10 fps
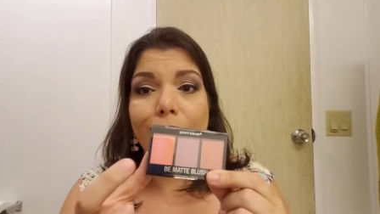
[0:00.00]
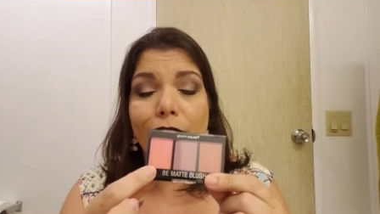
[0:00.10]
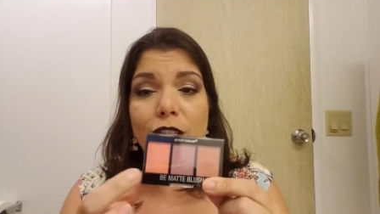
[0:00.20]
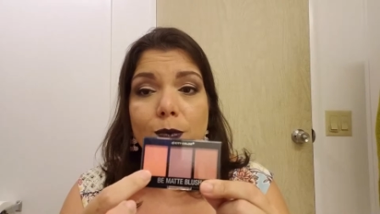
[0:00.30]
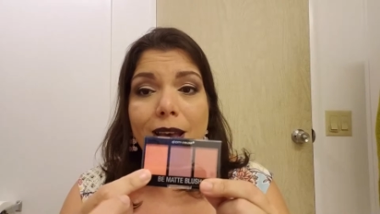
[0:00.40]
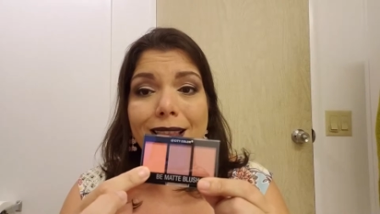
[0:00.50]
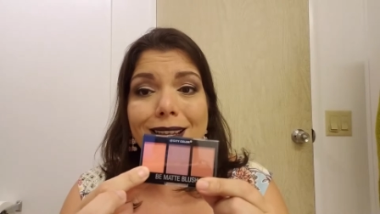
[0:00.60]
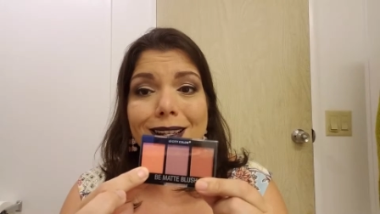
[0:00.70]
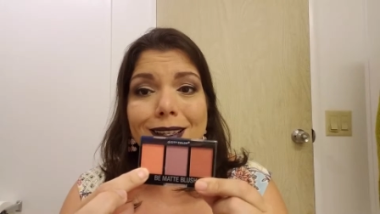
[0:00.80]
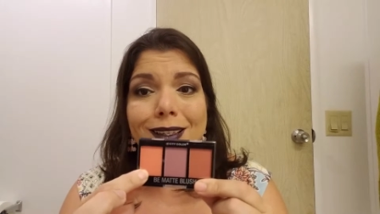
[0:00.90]
Fresh
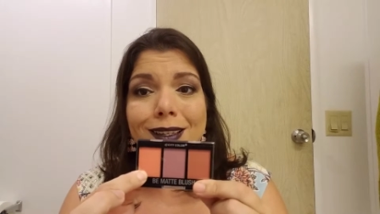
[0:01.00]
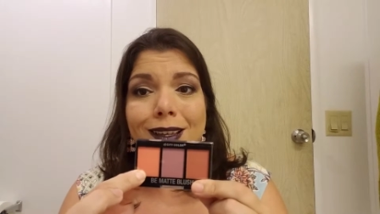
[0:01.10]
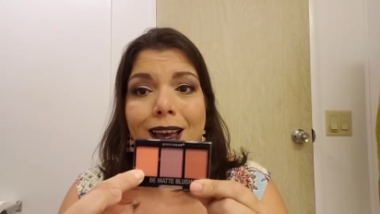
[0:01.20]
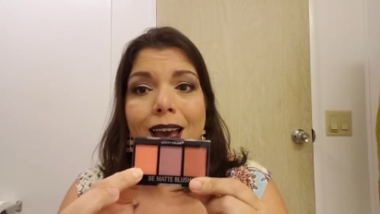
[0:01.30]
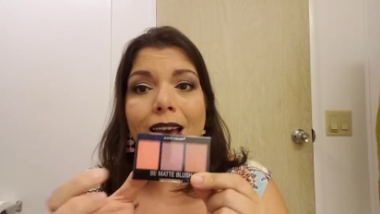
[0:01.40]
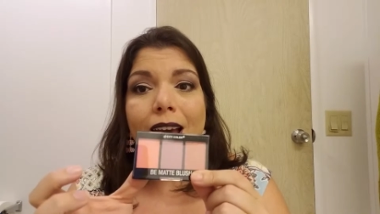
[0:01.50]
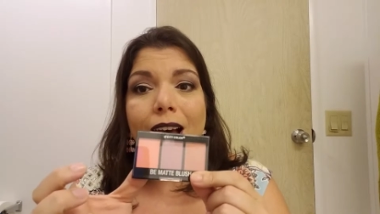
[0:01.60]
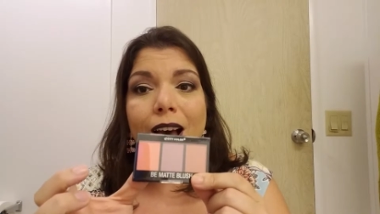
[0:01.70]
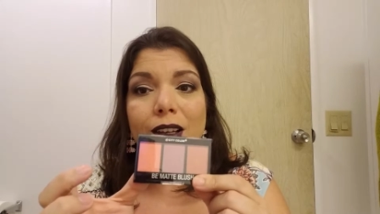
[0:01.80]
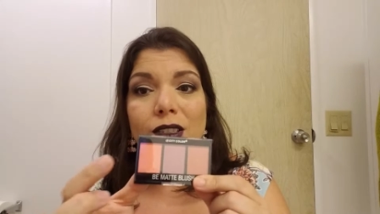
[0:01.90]
Melon.
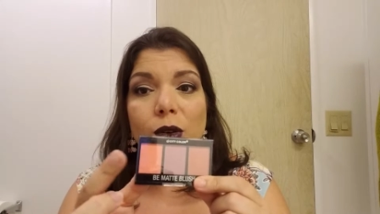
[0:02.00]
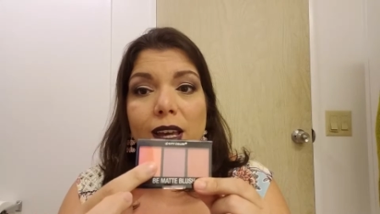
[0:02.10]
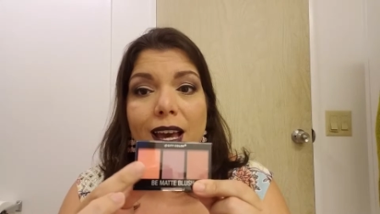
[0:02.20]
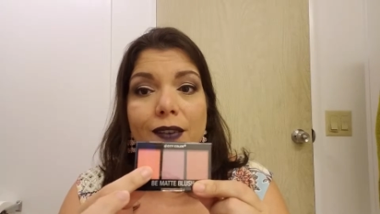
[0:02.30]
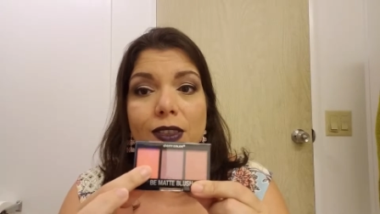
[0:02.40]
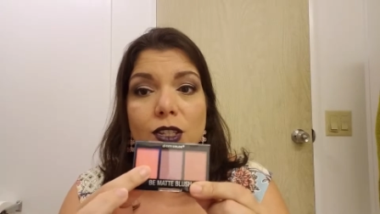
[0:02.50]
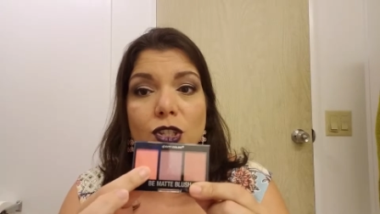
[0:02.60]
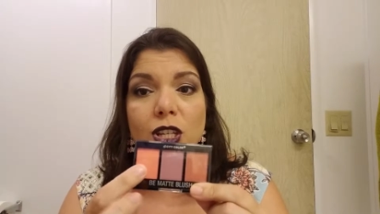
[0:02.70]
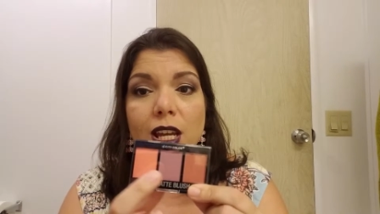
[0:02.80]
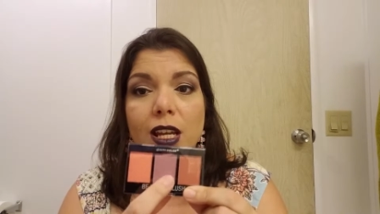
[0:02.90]
Uh, so I have
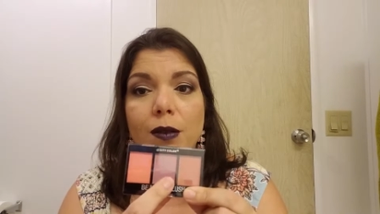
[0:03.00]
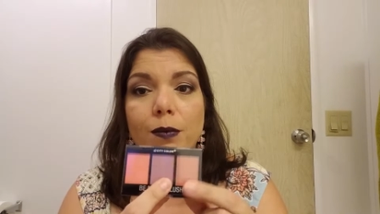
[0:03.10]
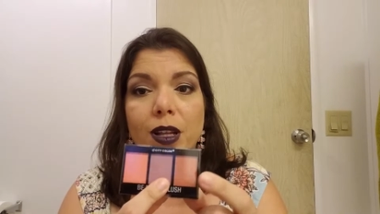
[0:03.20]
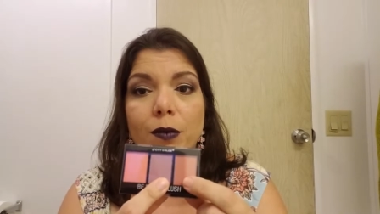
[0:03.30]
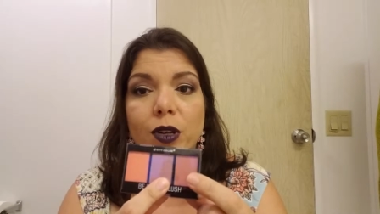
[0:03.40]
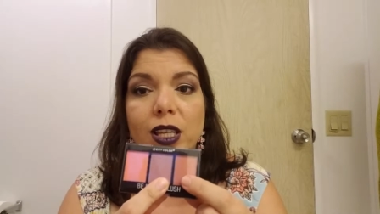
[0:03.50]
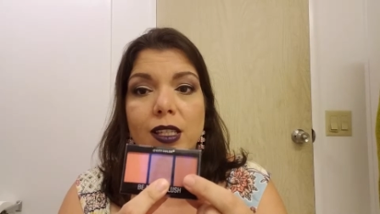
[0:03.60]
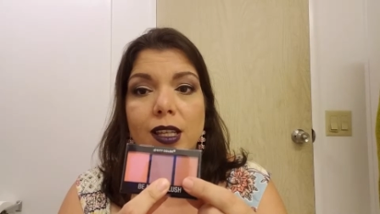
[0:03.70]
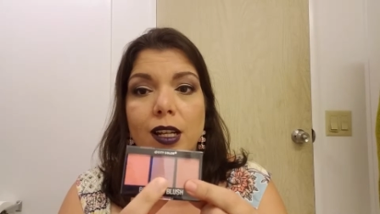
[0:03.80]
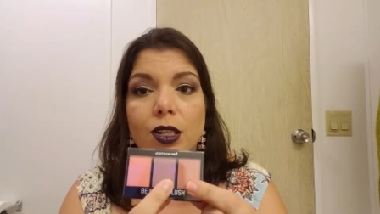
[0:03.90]
this shade, but I'm really
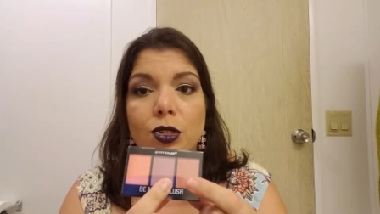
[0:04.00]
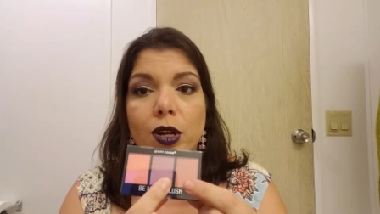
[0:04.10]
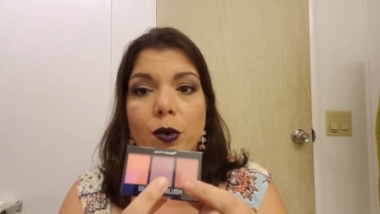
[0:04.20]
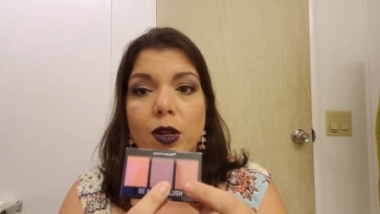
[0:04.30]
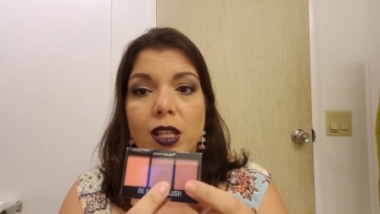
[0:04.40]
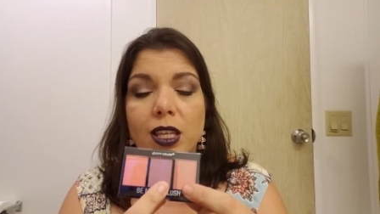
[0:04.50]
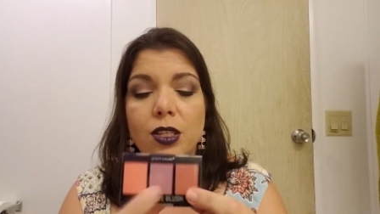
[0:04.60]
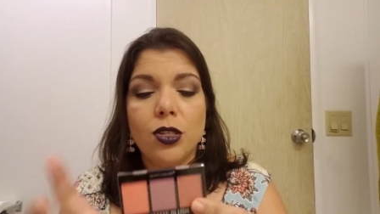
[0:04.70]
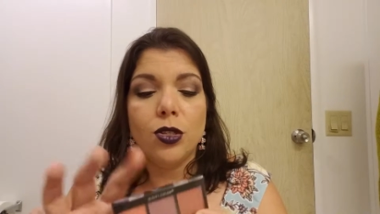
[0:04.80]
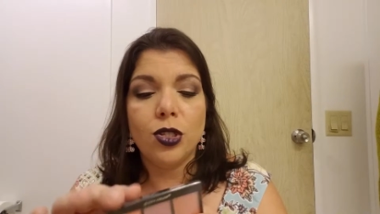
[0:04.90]
excited to try one of
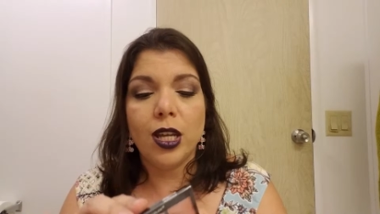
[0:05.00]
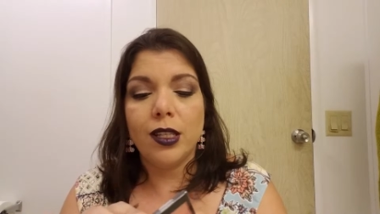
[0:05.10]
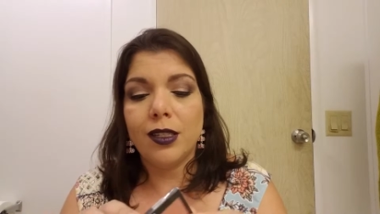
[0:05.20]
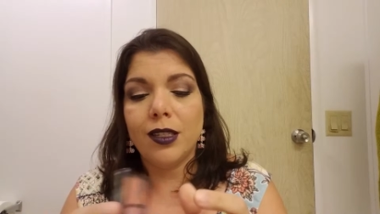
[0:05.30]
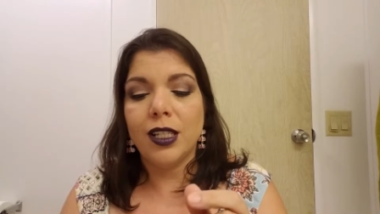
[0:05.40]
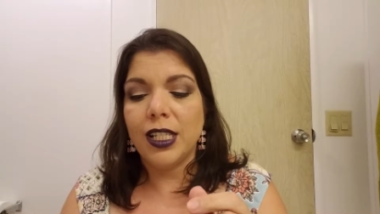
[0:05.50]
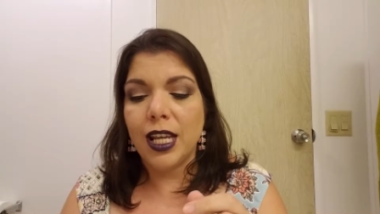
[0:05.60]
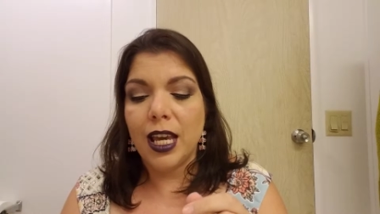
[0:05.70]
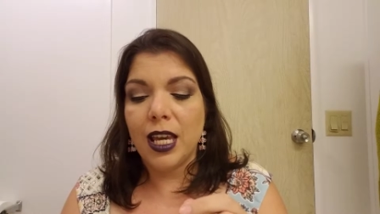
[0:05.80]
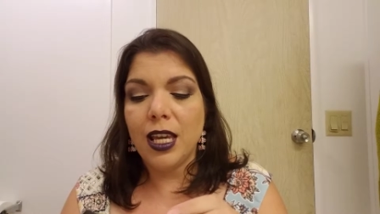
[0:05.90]
these two shades
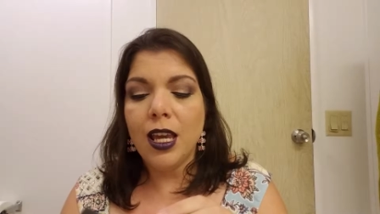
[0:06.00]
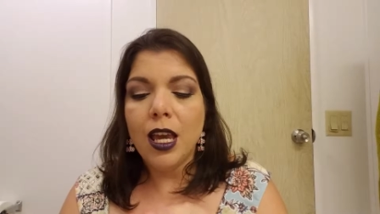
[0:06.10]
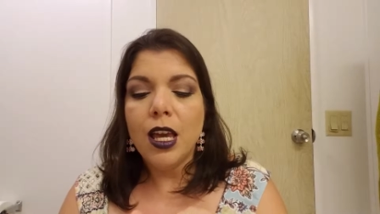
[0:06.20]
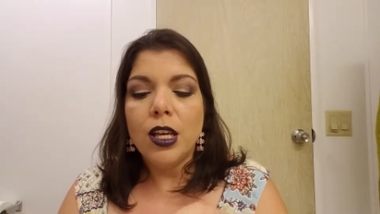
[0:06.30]
today.